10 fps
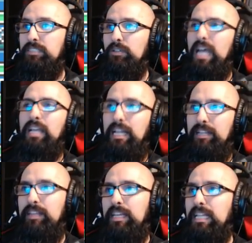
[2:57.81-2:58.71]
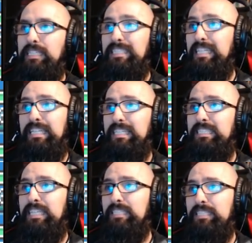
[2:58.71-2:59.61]
So that kind of thing. And then steel
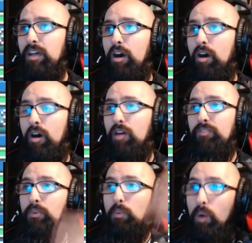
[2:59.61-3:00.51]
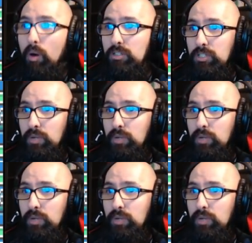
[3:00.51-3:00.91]
is just it's off the wall